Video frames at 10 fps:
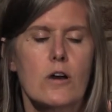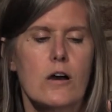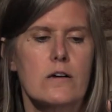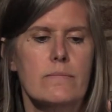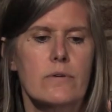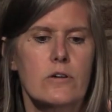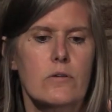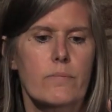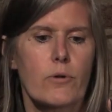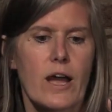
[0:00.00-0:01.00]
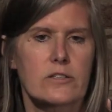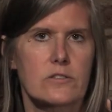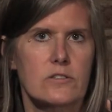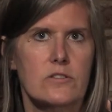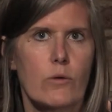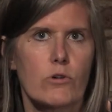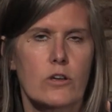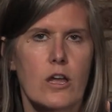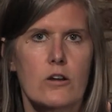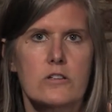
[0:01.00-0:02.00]
Um, practices that were
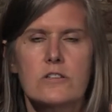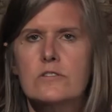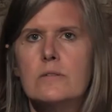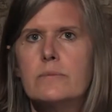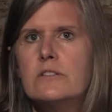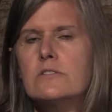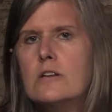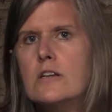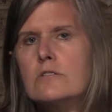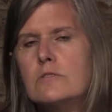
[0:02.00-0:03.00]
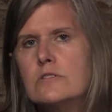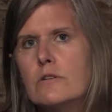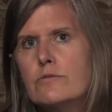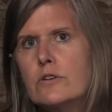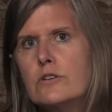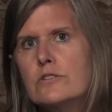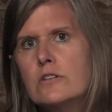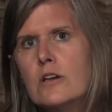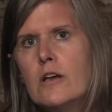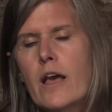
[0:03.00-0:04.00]
careless and based on ignorance at first,